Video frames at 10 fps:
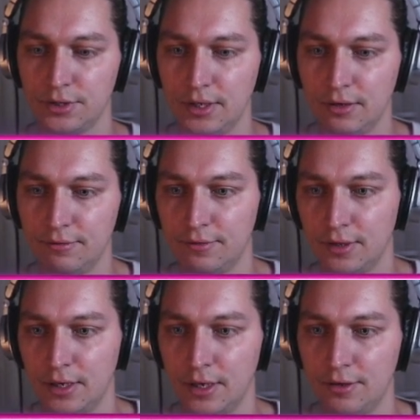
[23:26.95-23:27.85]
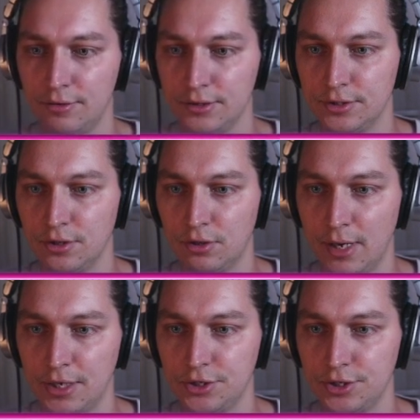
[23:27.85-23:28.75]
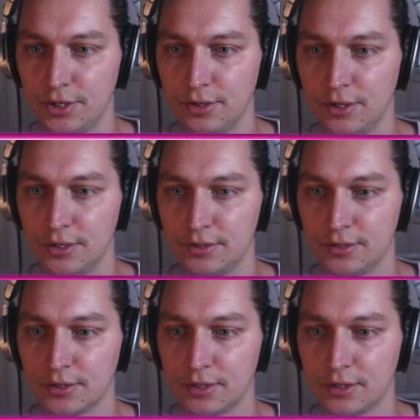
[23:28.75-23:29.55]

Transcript: if there is no match in these